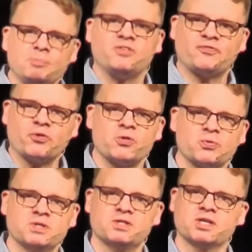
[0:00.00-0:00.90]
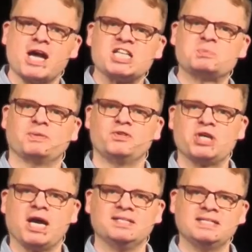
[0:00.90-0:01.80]
bit further into the Gospel of
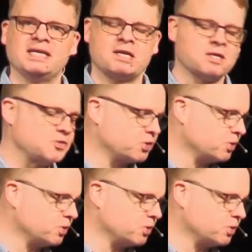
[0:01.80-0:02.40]
John to get another